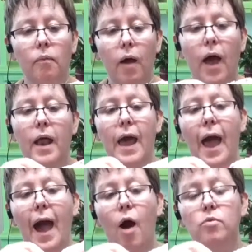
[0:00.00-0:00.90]
and
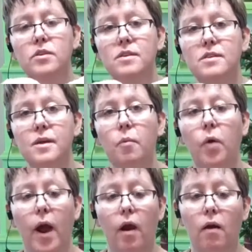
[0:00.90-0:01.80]
out
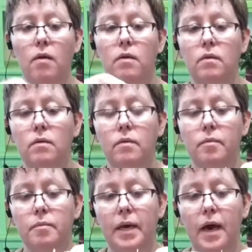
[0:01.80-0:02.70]
somewhere
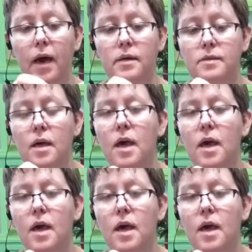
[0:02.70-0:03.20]
because